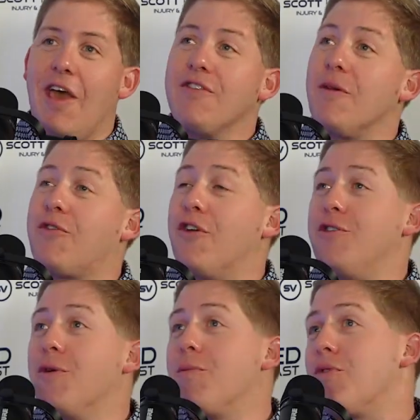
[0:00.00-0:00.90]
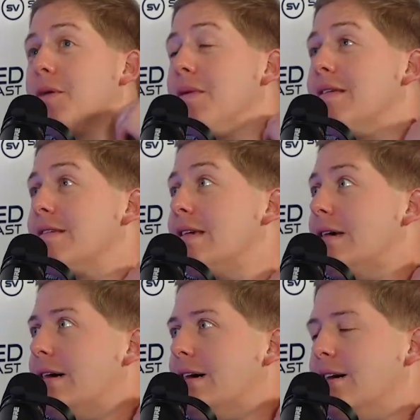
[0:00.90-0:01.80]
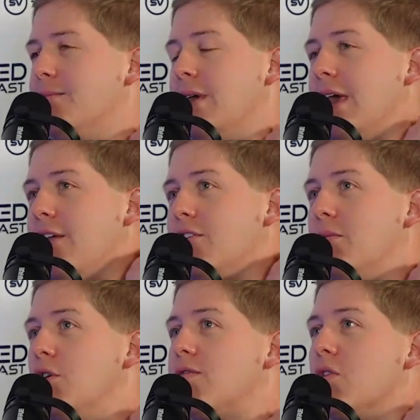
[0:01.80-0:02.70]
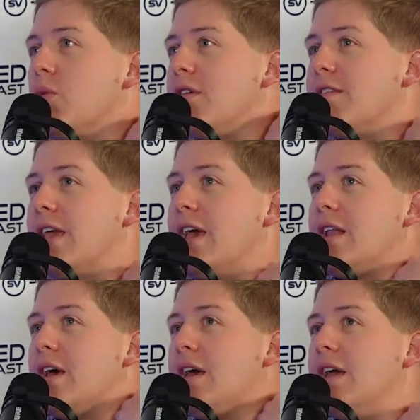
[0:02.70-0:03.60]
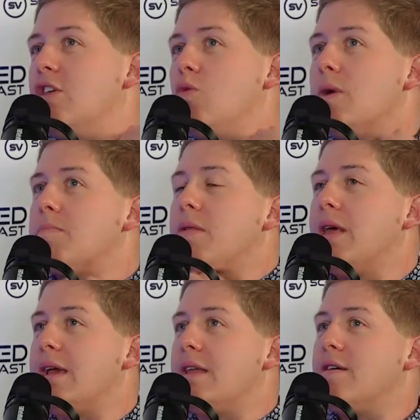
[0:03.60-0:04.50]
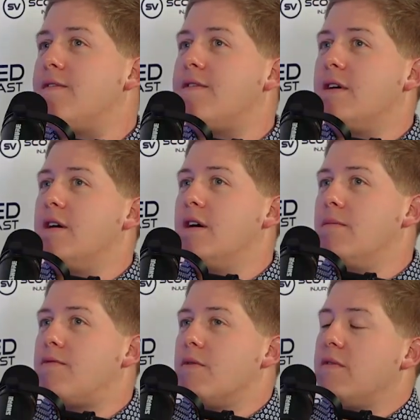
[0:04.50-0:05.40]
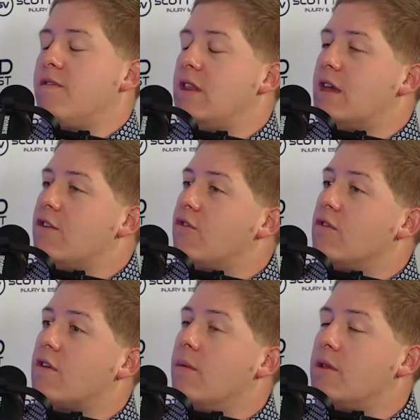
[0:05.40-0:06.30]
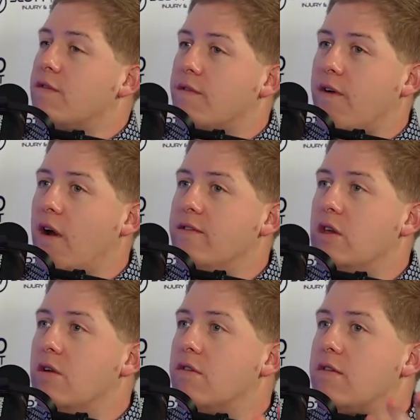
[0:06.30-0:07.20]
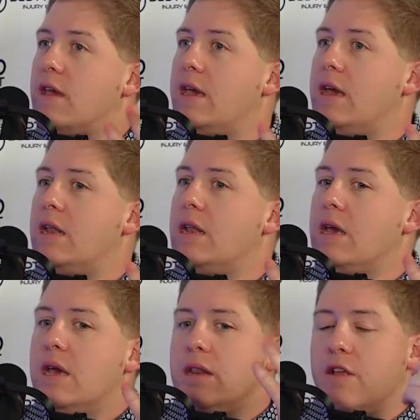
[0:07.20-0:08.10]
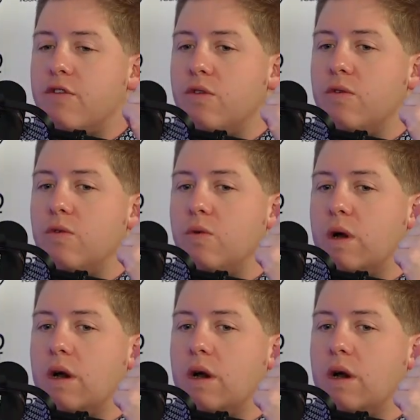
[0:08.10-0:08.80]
So I'm sure you were pretty busy. So you moved to Louisiana and you went plaintiff from defending insurance companies for 5 years. And you